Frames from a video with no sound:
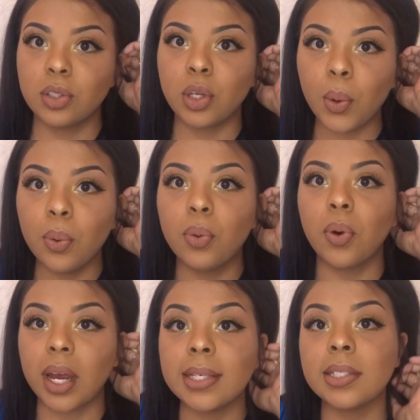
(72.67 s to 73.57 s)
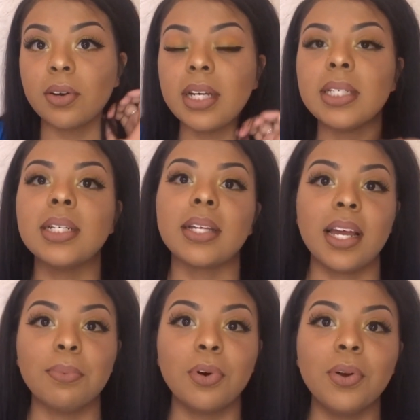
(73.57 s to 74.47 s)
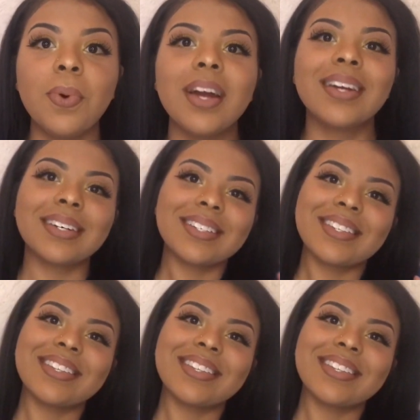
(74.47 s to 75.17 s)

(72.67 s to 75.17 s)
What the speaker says: too crazy because I am going to work.